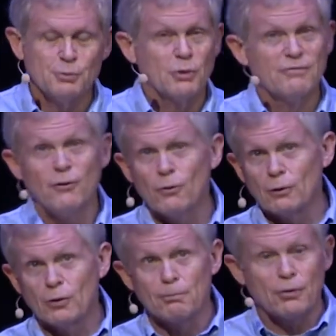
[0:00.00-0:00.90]
before
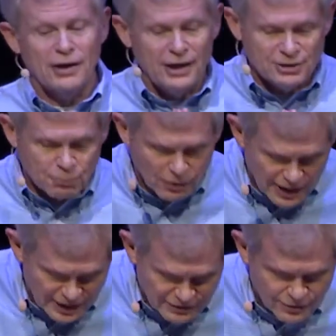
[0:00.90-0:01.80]
were each
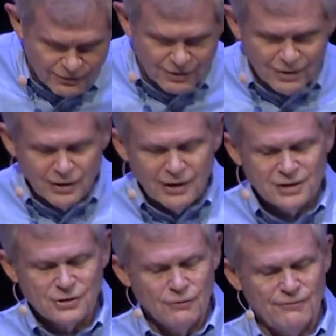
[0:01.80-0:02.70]
praying to
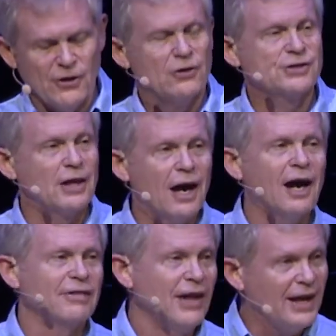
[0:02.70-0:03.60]
his own false
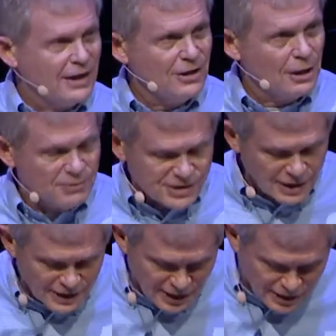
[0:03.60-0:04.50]
god, they end up
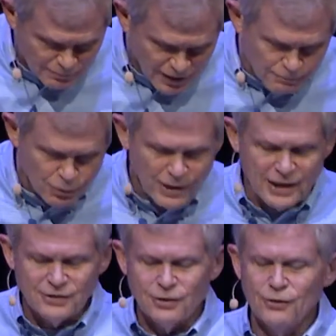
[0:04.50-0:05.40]
seeking,
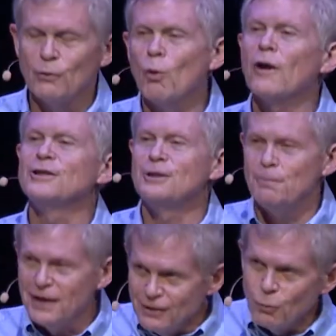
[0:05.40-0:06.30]
praying to, and
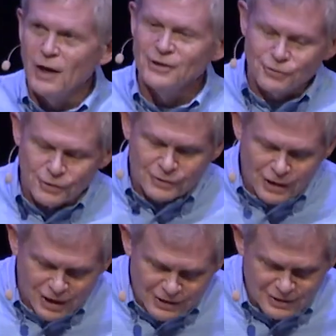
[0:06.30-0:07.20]
worshiping the one true
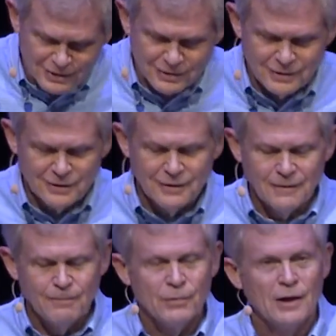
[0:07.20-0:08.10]
God.
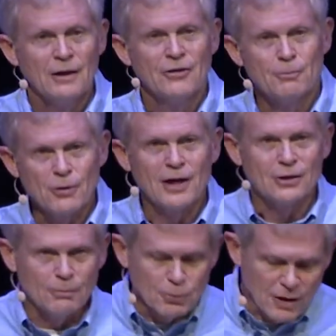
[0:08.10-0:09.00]
The
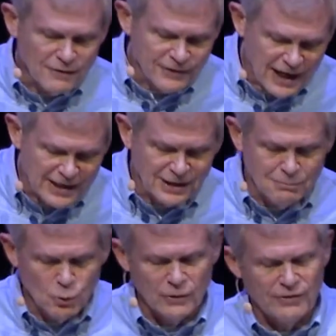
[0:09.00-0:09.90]
prodigal prophet
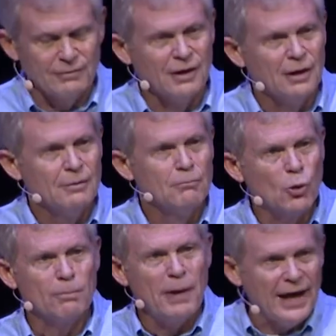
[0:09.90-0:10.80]
acting
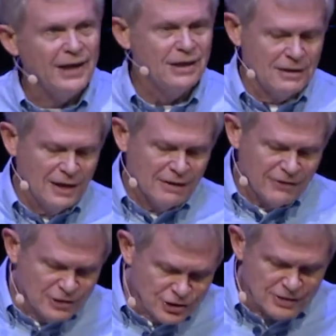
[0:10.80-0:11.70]
more pagan
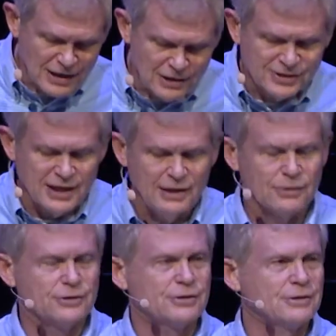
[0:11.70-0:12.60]
than Gentile
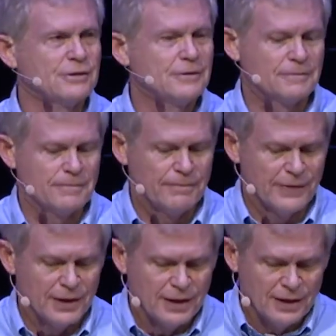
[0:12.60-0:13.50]
sailors.
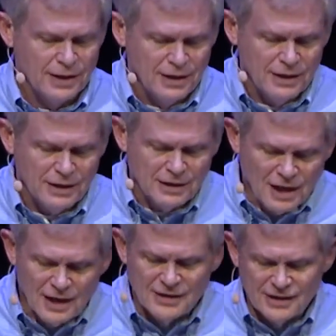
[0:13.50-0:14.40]

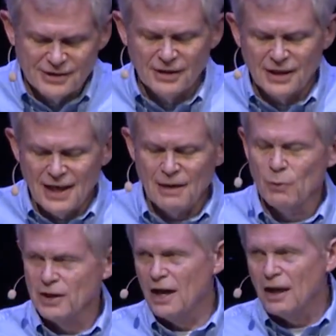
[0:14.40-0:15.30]
God is going to get
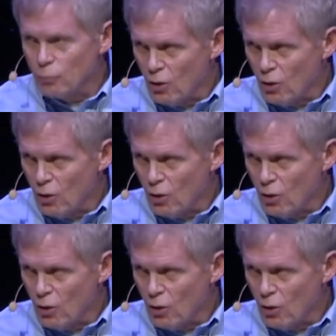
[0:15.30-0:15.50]
what God